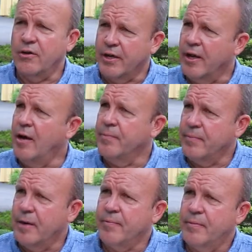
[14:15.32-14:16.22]
okay
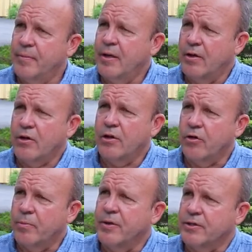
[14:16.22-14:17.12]
i'm i'm yep. getting a
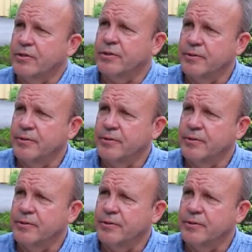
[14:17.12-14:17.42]
clearer picture